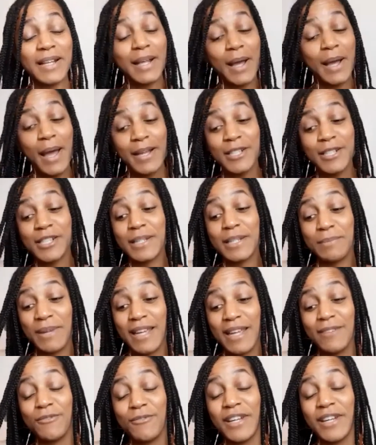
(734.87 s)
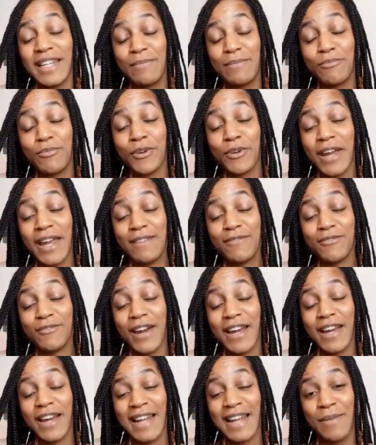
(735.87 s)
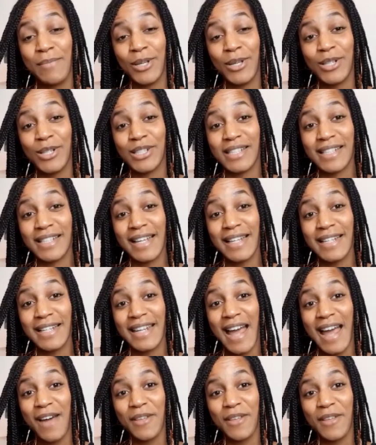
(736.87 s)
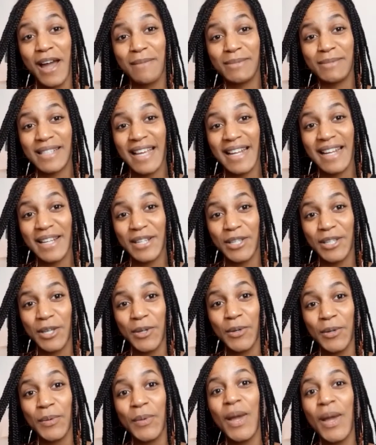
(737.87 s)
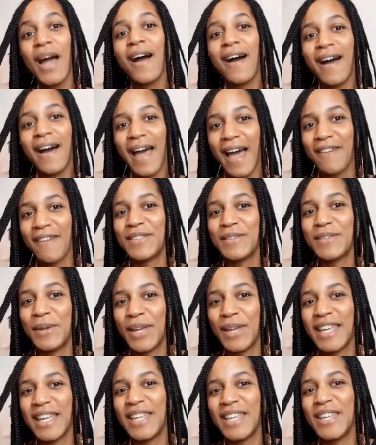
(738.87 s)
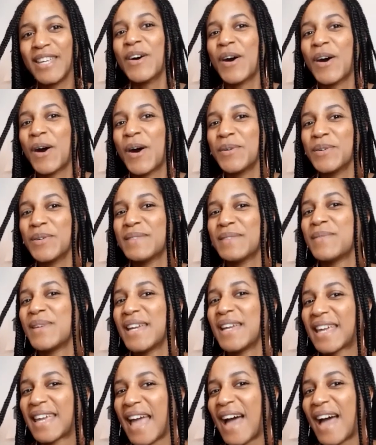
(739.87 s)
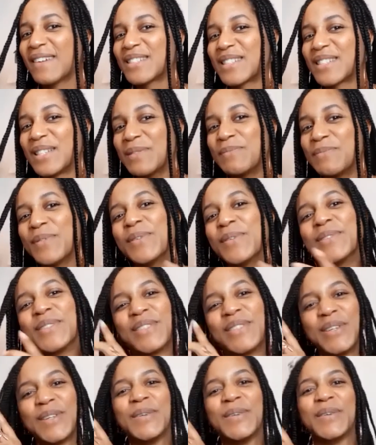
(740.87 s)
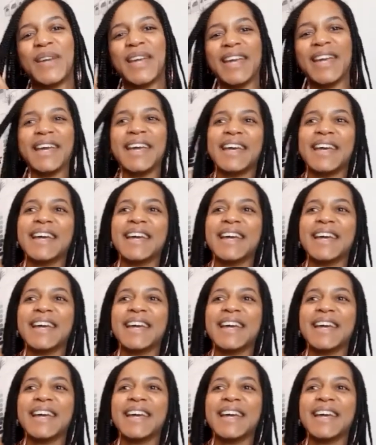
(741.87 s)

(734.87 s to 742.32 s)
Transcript: actually being really brave right now, because now that I'm telling you, I have to. You're holding me accountable to it.